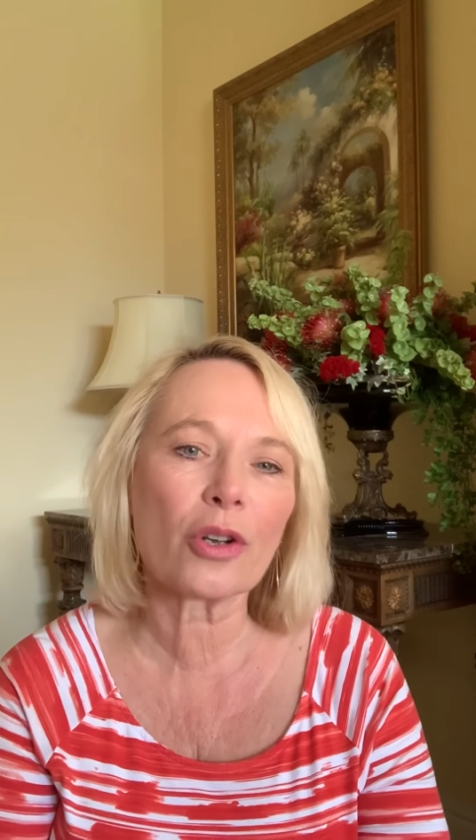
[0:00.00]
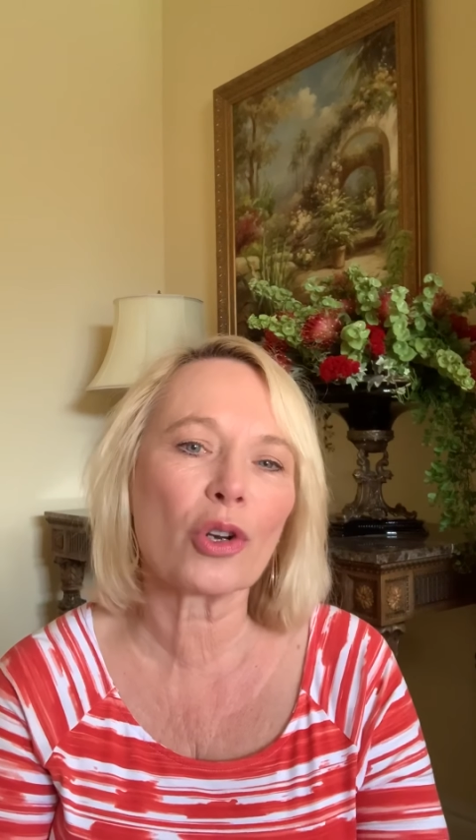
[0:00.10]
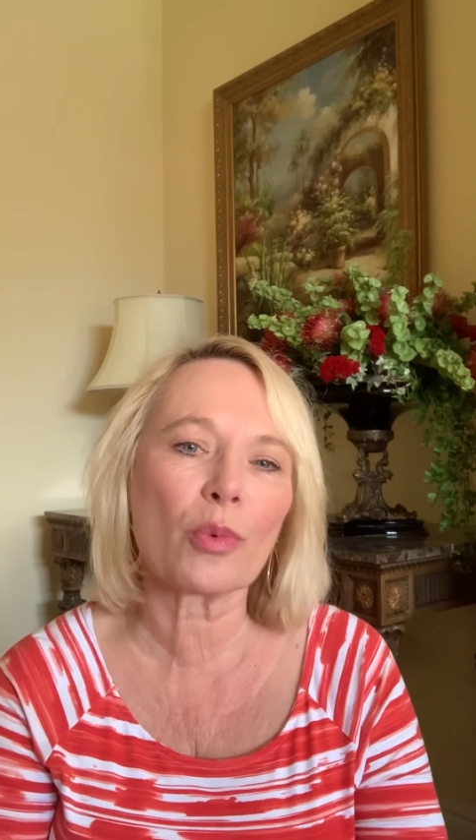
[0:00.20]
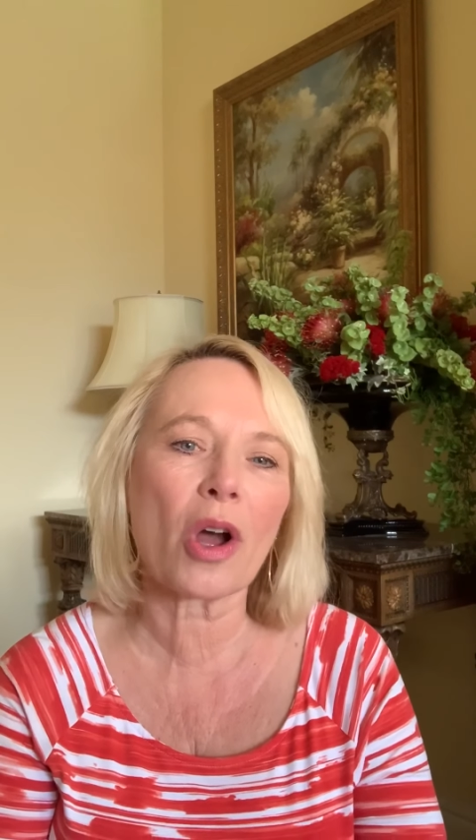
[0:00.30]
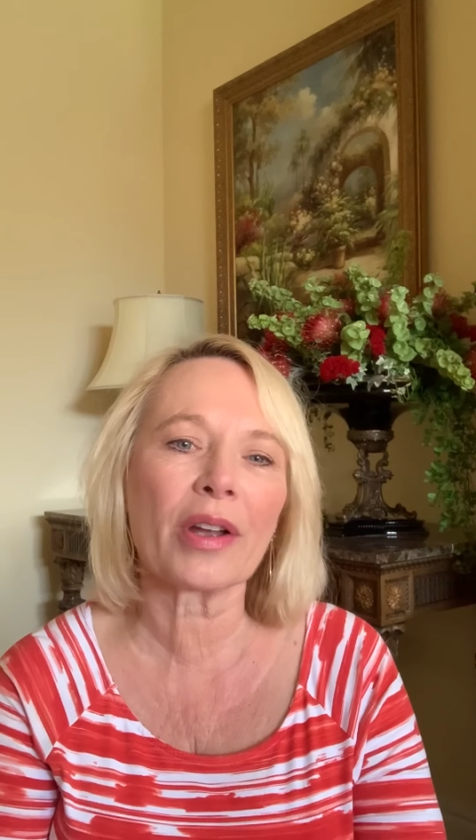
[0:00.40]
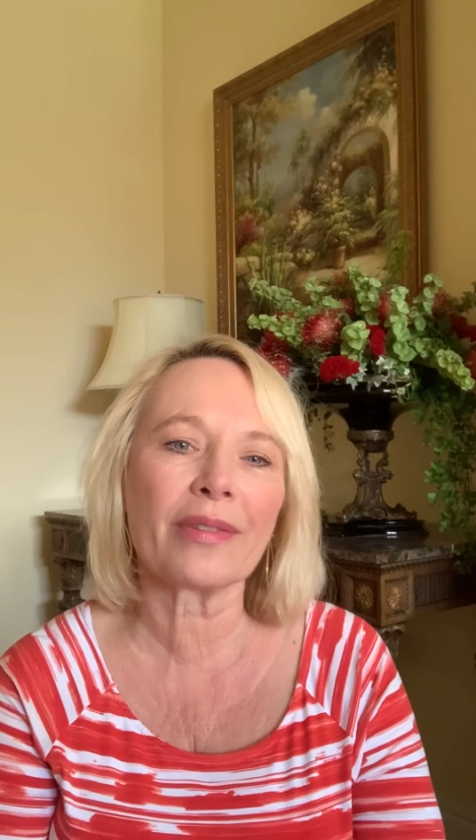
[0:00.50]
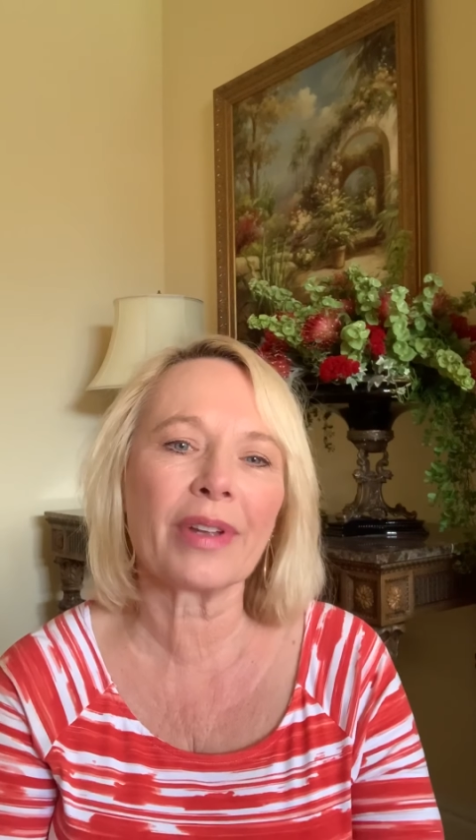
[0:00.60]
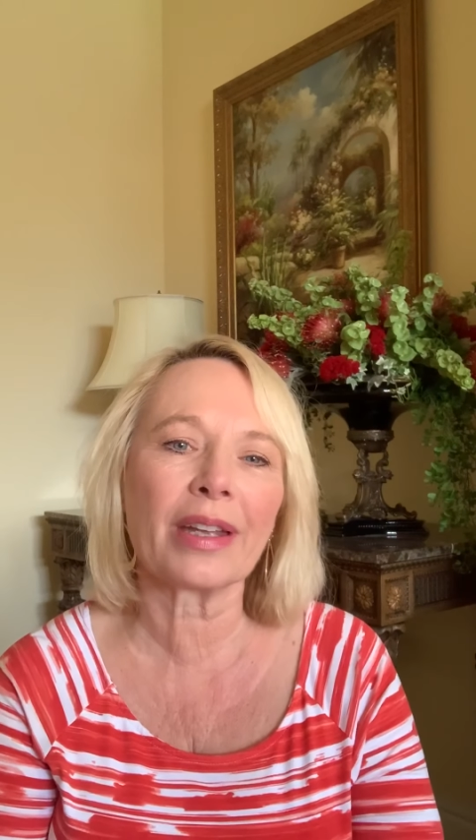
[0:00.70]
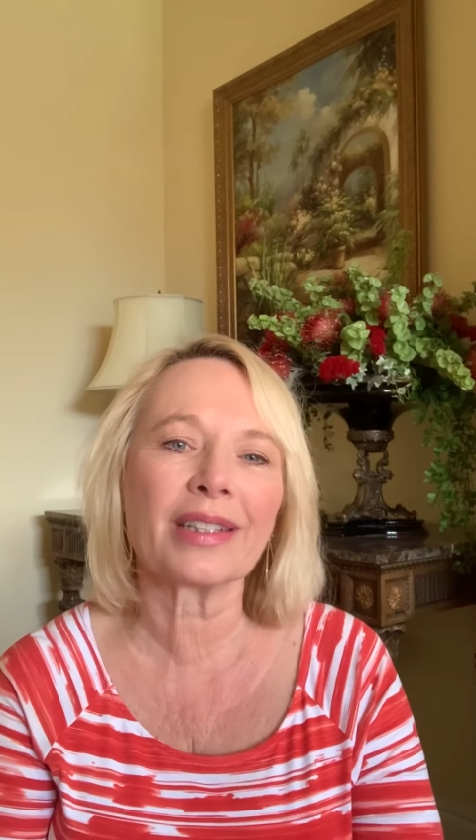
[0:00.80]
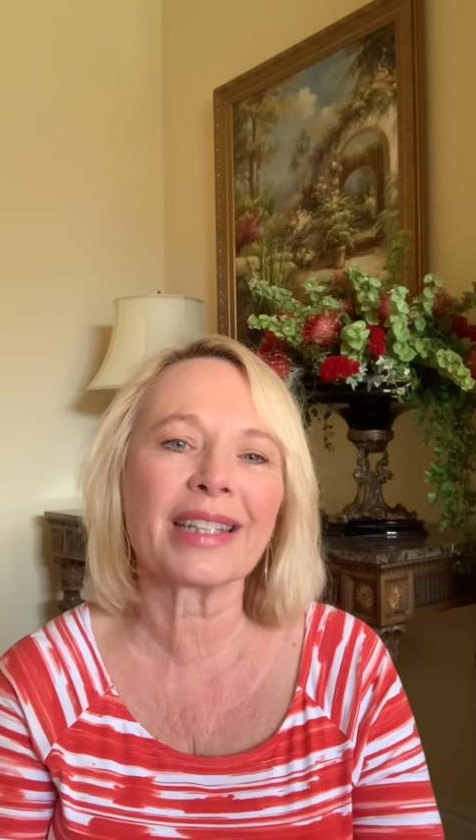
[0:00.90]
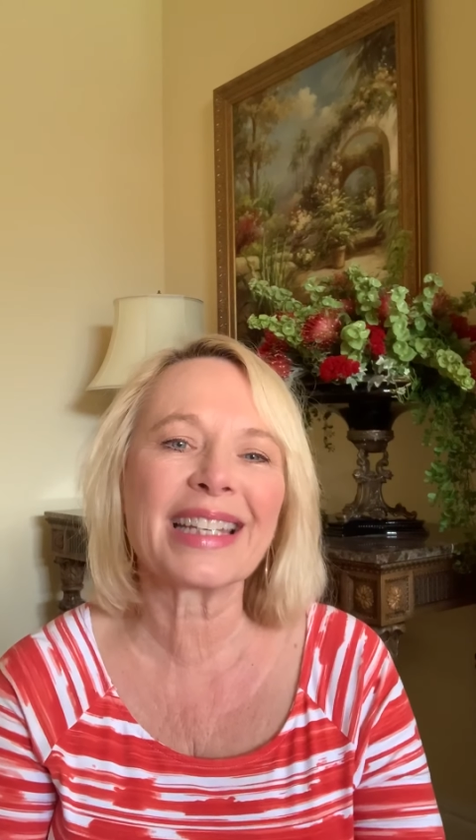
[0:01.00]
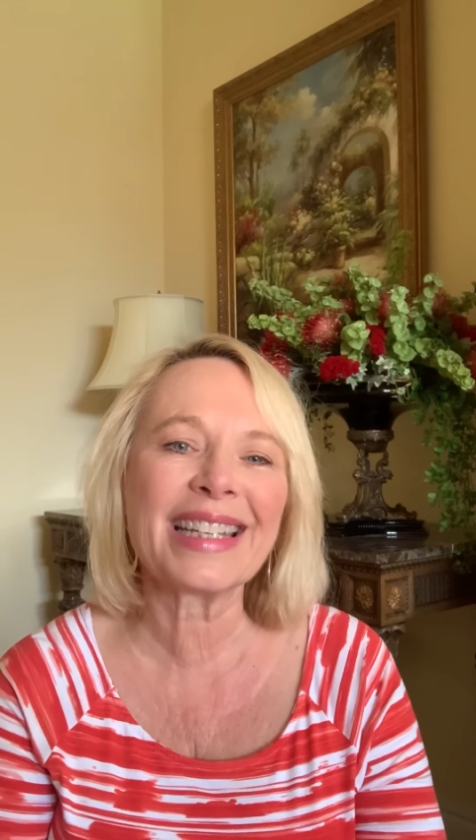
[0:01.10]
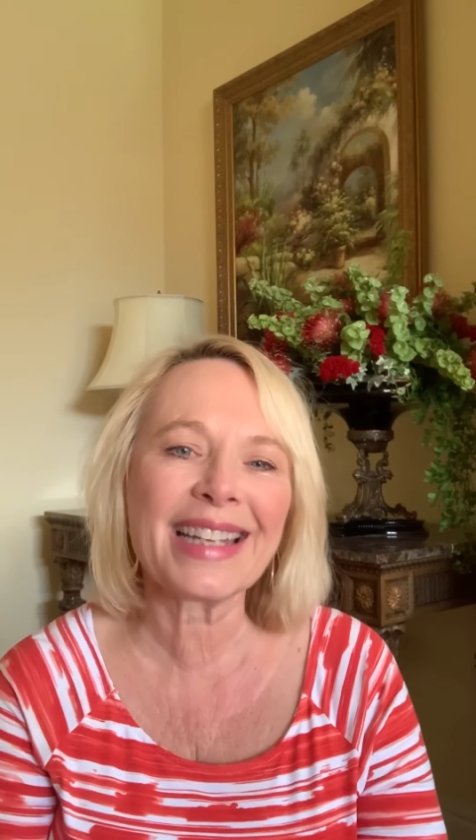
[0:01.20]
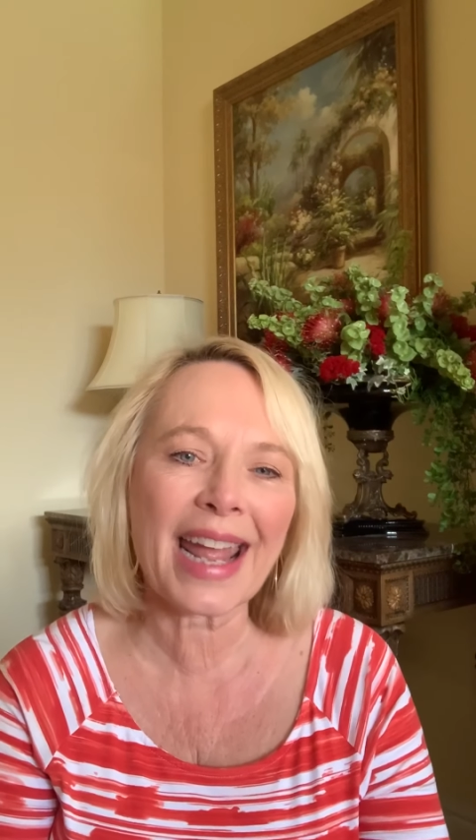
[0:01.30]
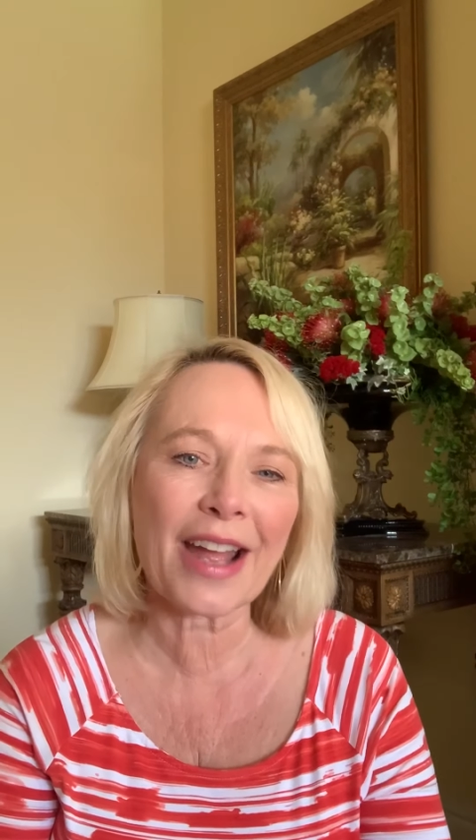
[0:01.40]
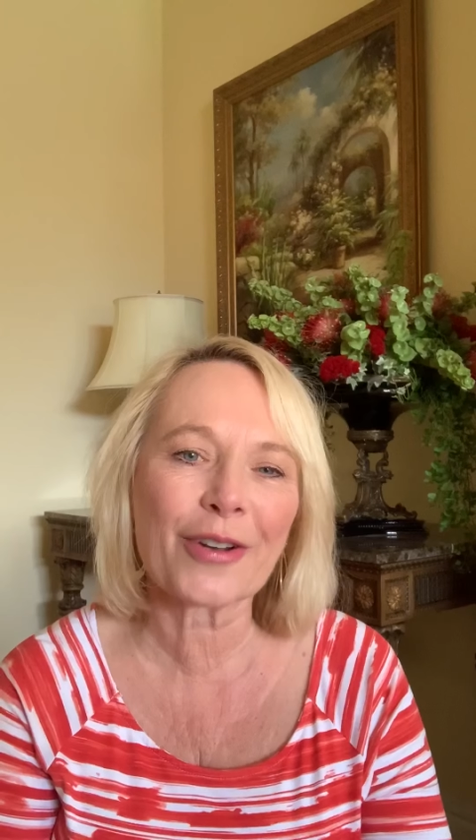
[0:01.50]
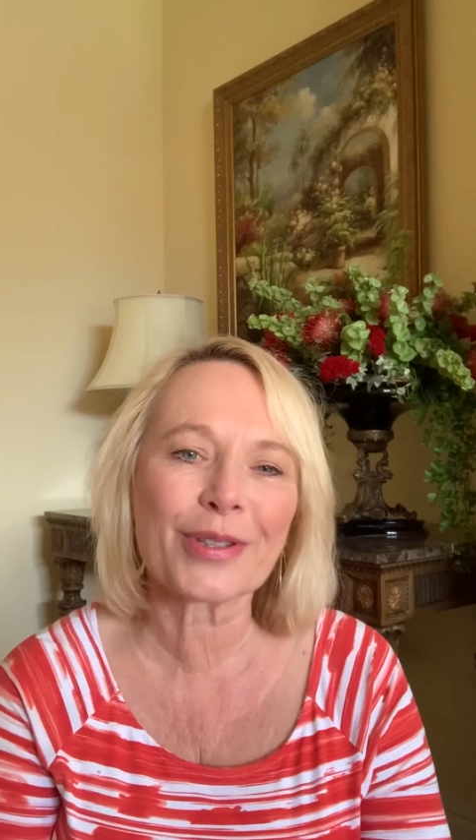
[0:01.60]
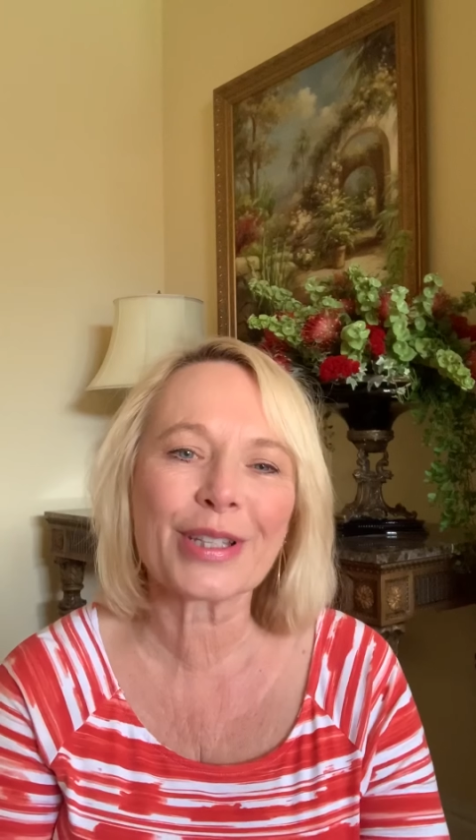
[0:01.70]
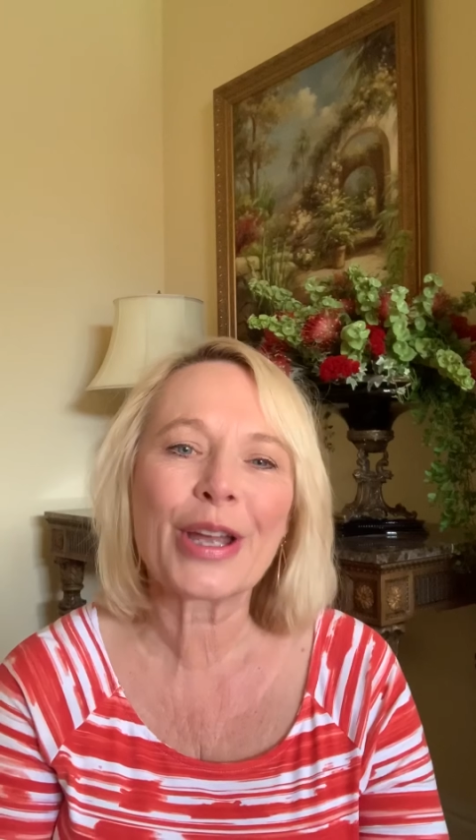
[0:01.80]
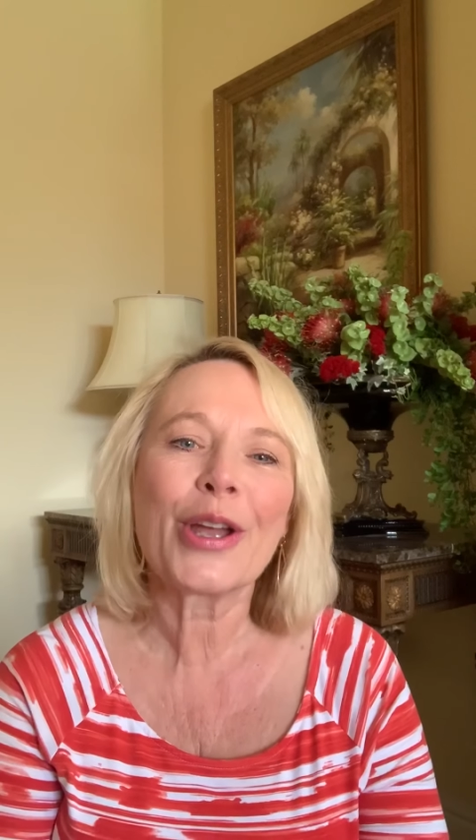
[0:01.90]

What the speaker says: HRRA event in-house